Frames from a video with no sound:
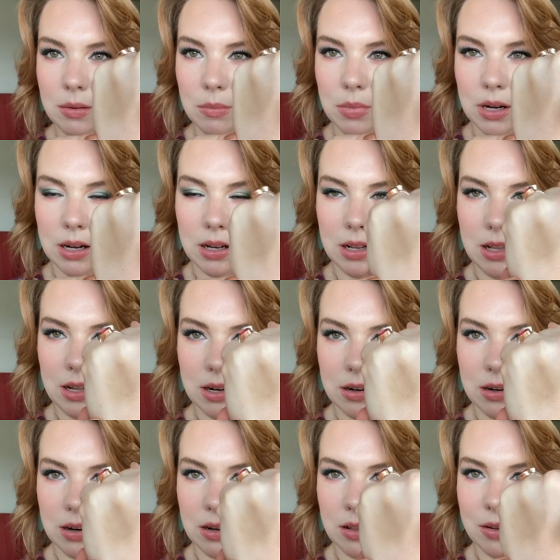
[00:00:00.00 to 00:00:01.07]
But
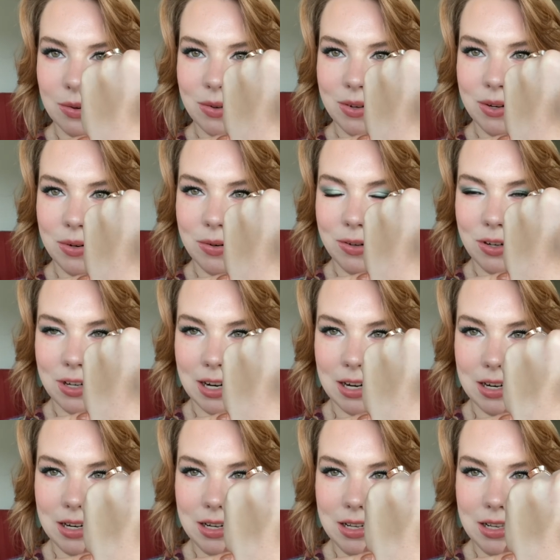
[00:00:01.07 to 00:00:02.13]
there are those two
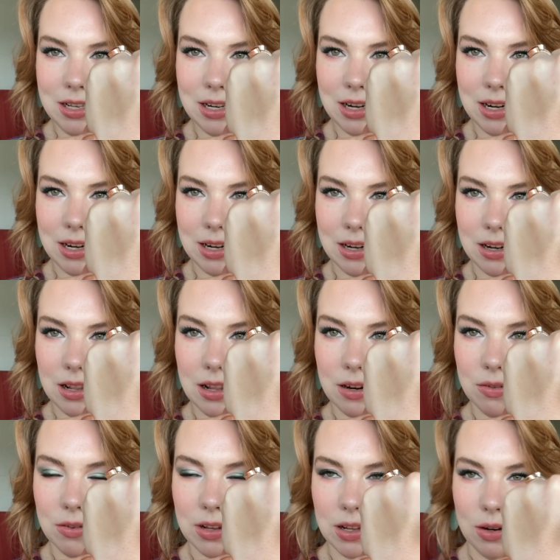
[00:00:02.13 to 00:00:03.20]
shades and
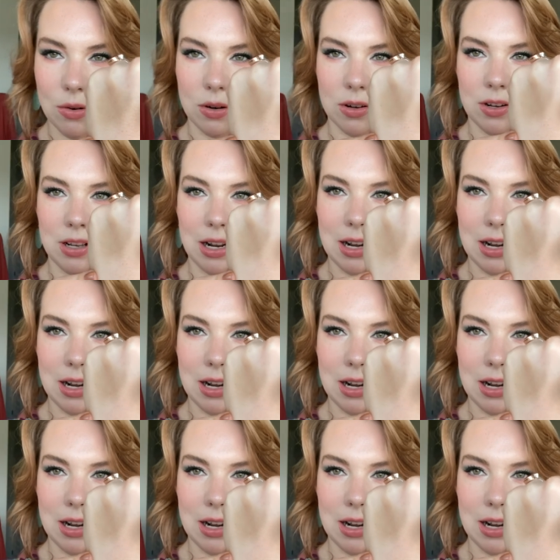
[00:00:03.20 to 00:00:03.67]
they're really gorgeous.